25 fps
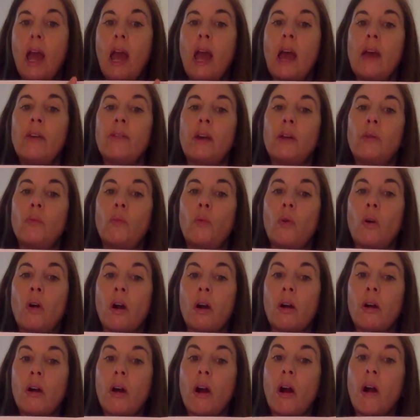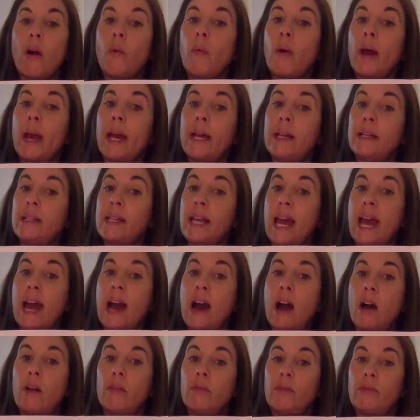and then work our way
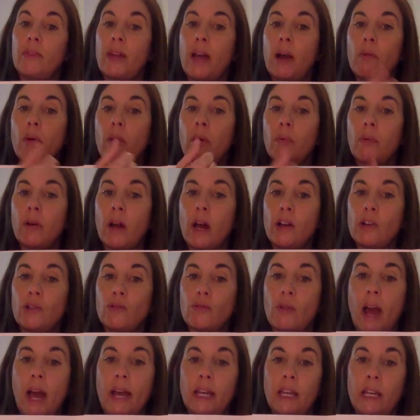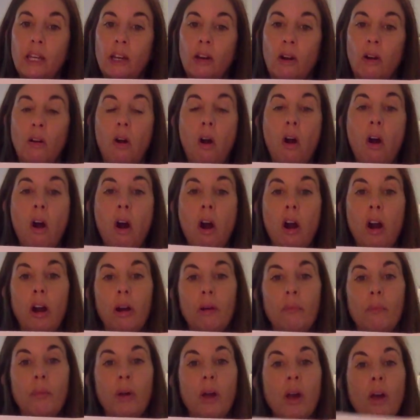down. That way we're not dragging our
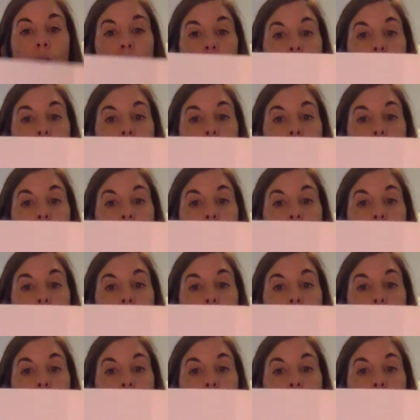arm